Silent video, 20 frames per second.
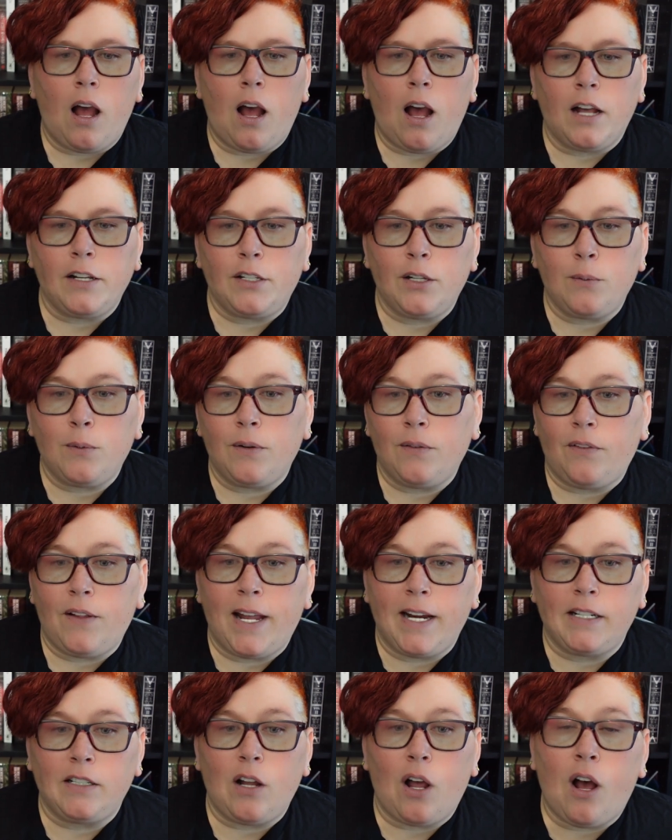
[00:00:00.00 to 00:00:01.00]
Also
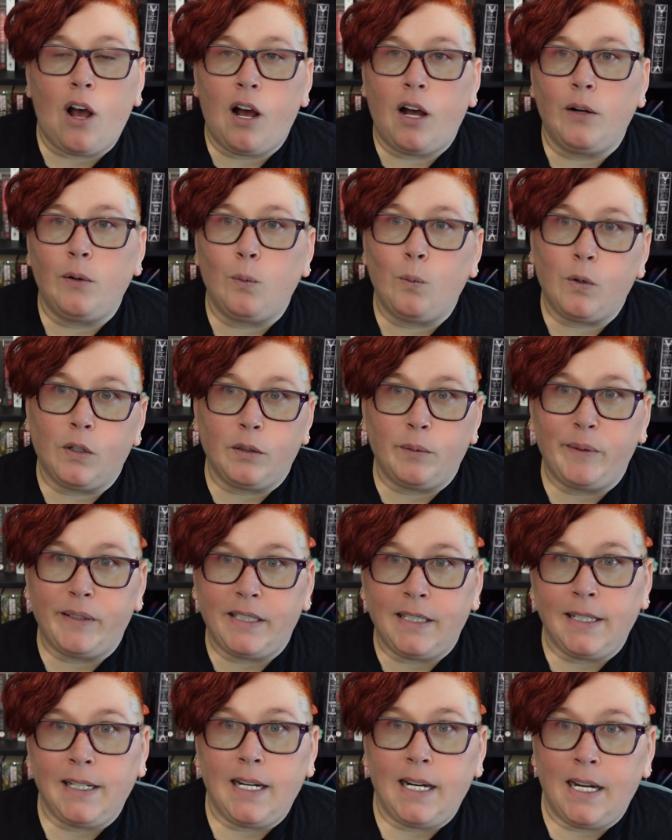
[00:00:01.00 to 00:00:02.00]
reflect on world
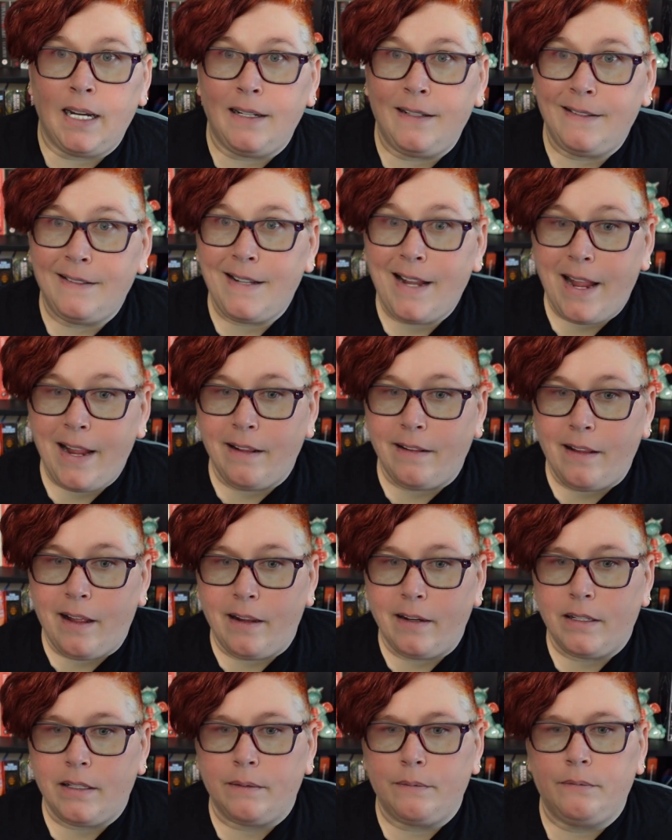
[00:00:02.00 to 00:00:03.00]
building in
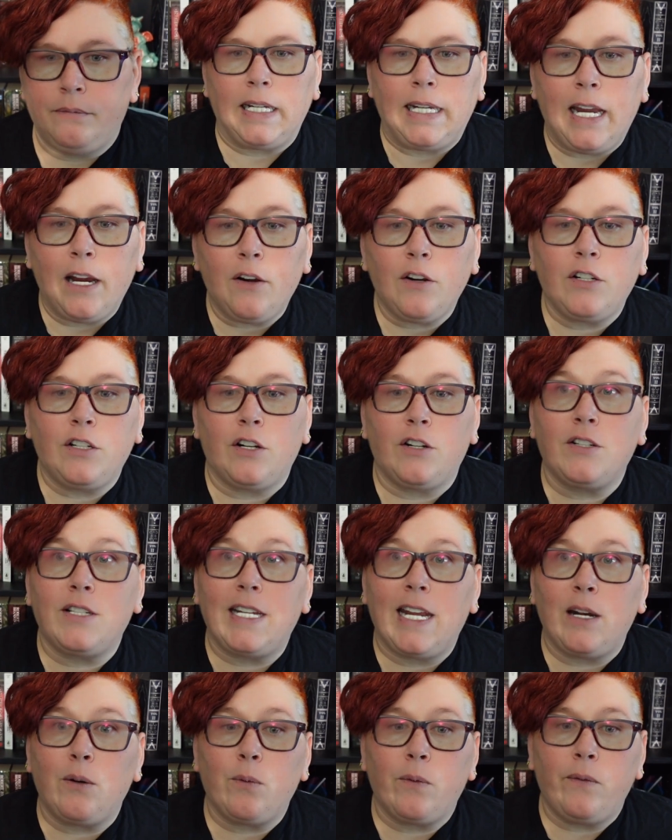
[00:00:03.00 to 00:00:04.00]
dialogue. Characters
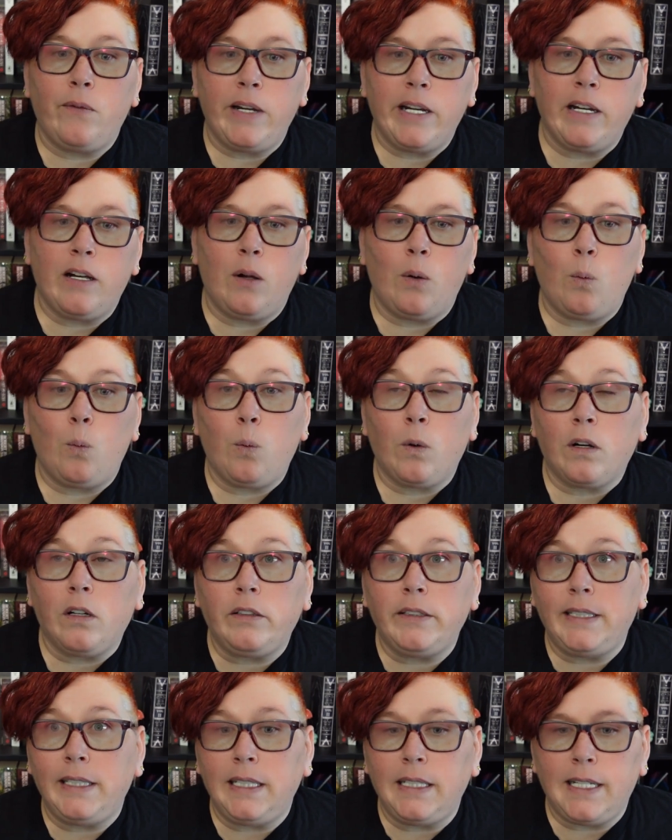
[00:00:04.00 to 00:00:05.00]
can reveal
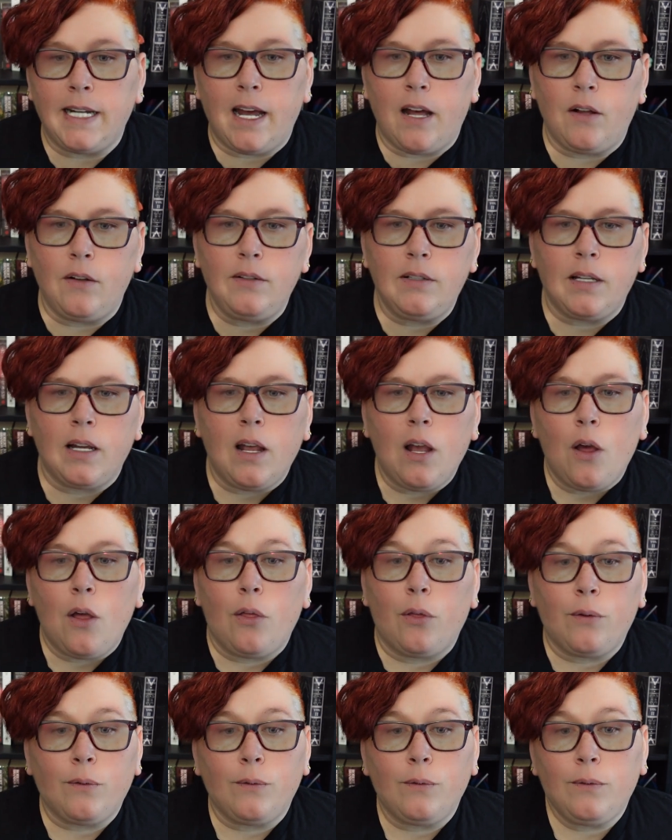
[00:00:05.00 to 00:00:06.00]
world details
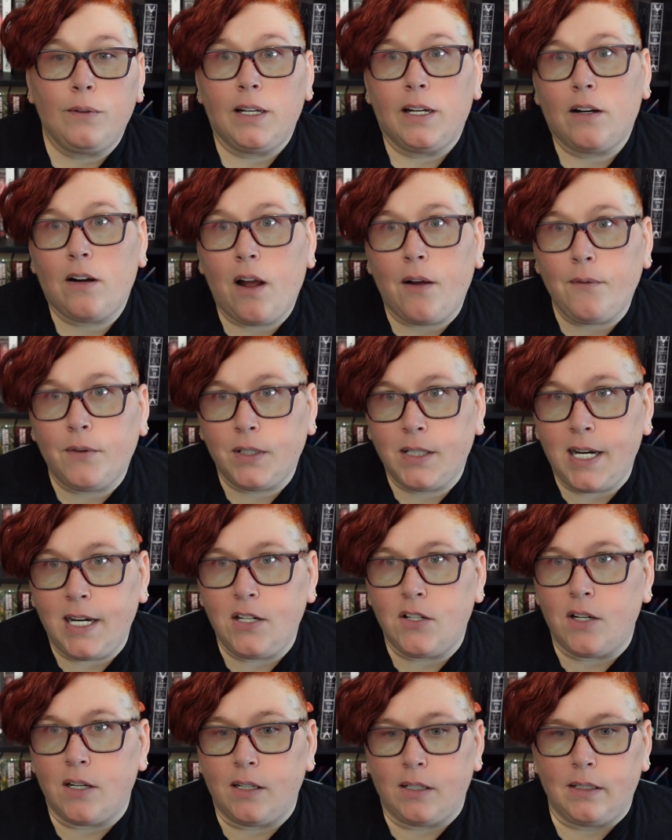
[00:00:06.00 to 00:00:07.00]
through their
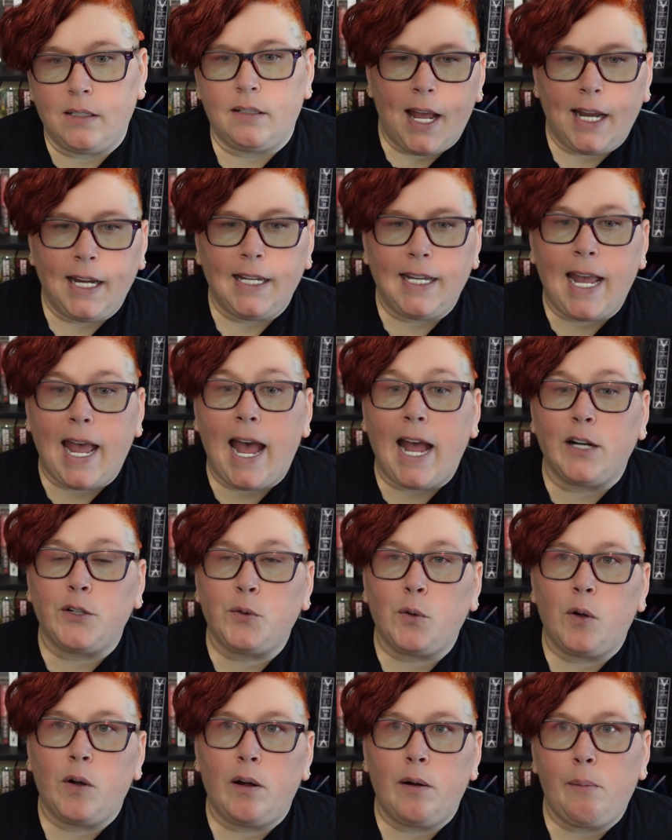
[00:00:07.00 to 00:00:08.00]
conversations. A
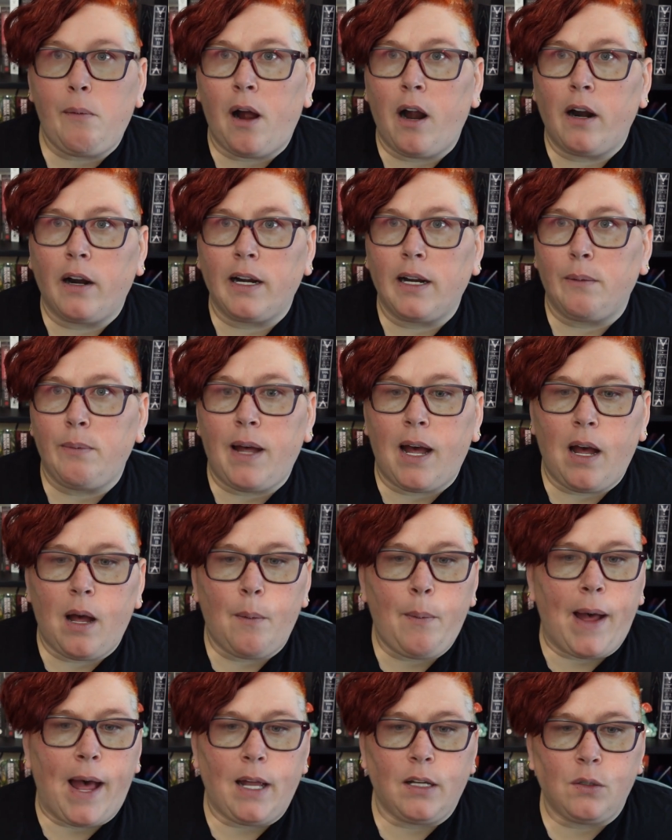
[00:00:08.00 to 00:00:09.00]
casual remark about a
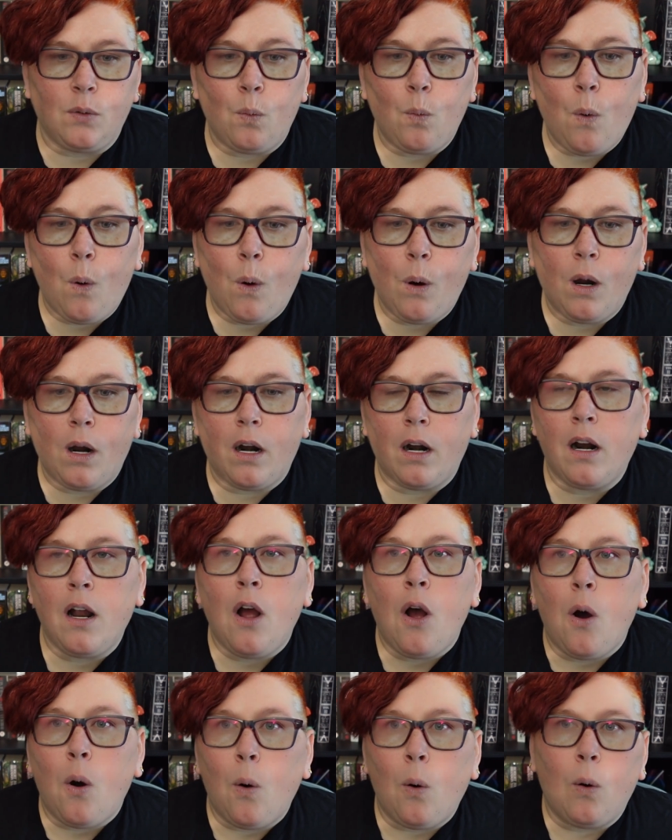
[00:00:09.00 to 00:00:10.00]
past war
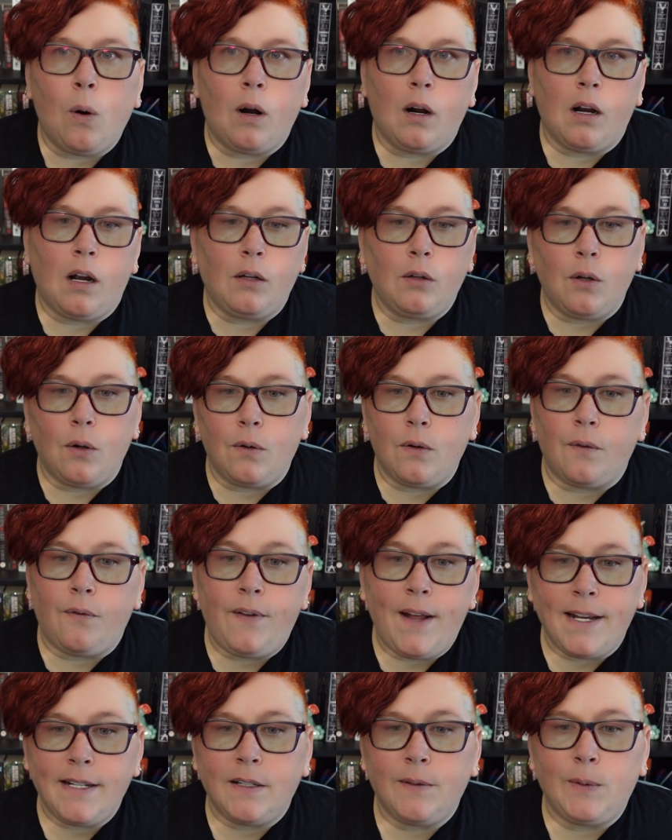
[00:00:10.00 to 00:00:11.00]
or a local
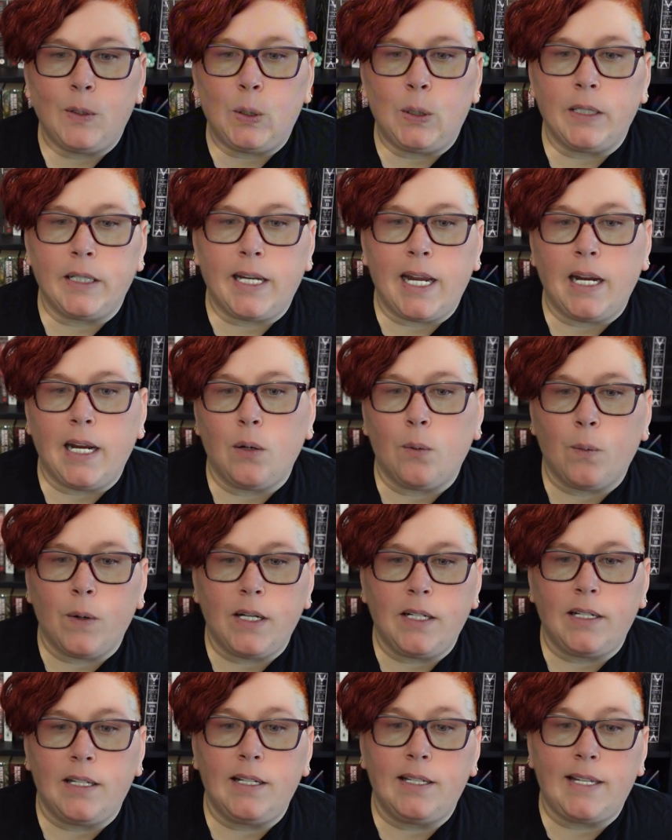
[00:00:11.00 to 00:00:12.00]
festival can
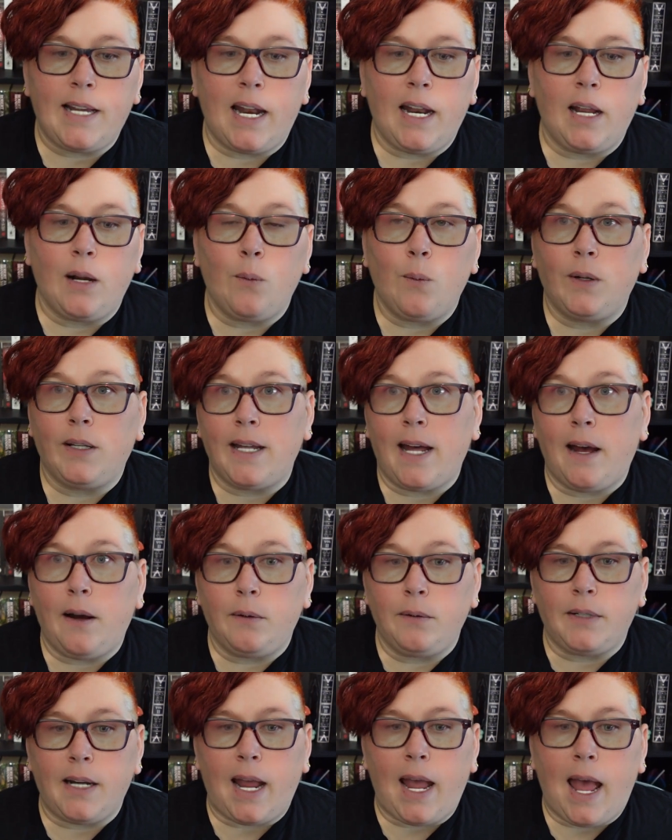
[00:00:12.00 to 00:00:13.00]
enrich the setting
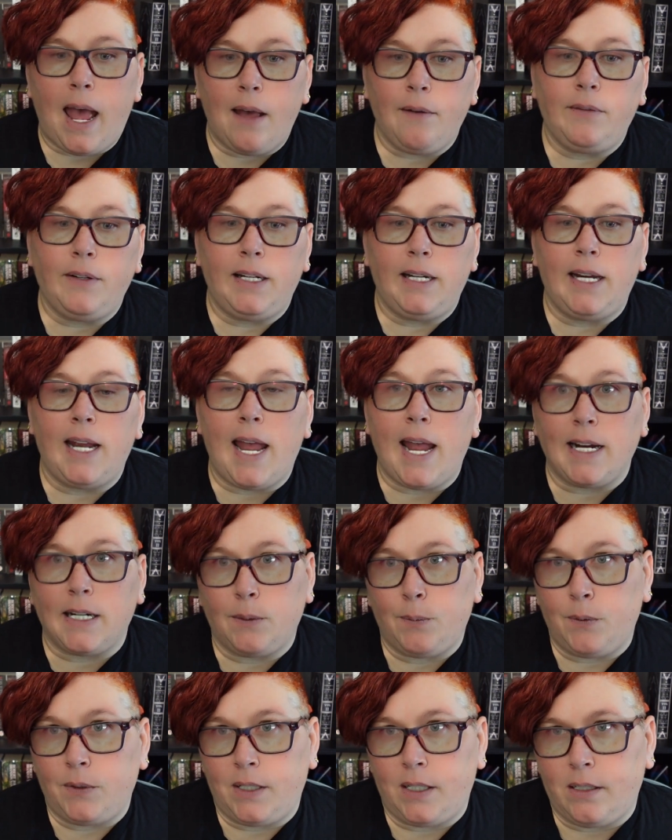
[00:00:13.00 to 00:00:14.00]
without heavy
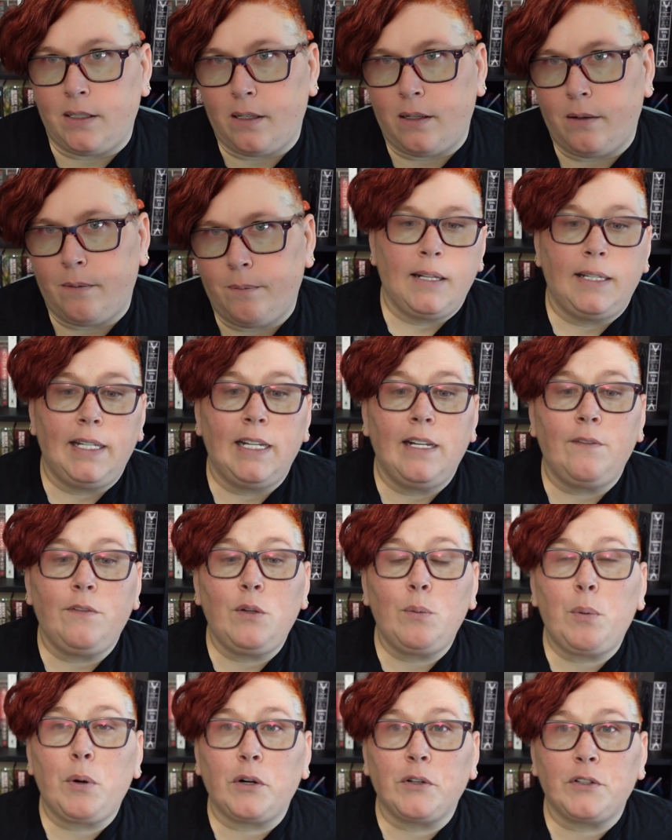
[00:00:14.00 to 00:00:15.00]
exposition. Think of
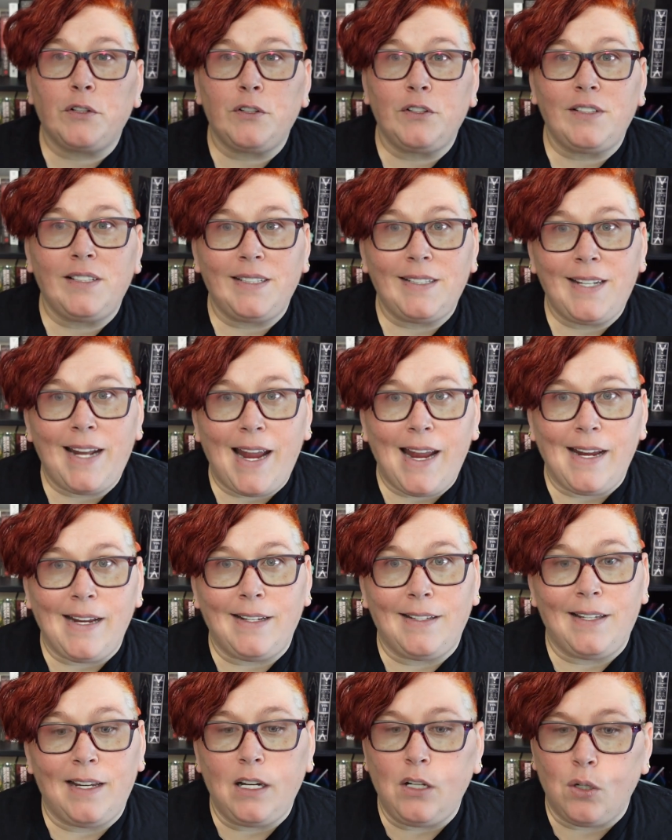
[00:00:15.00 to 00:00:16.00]
the personal
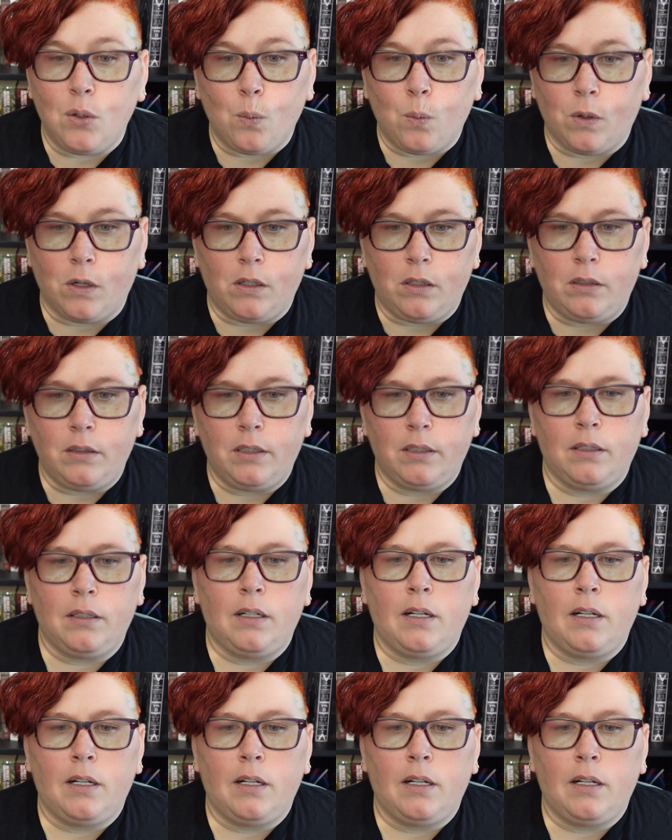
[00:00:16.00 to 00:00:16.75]
stakes in your world.